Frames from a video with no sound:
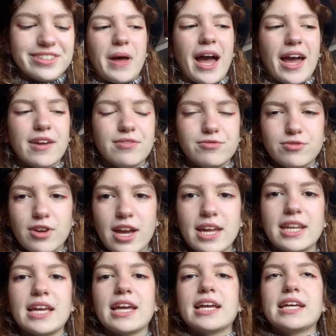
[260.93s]
I've read
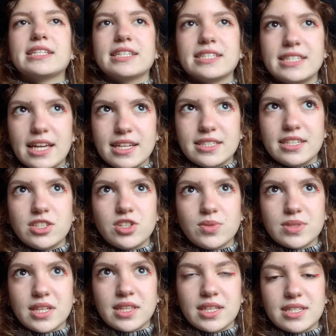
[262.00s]
Daisy
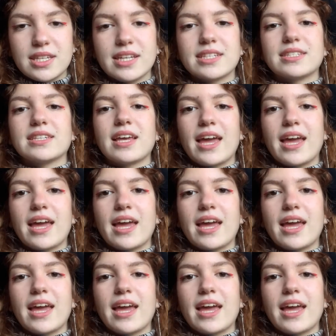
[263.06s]
Jones and the Six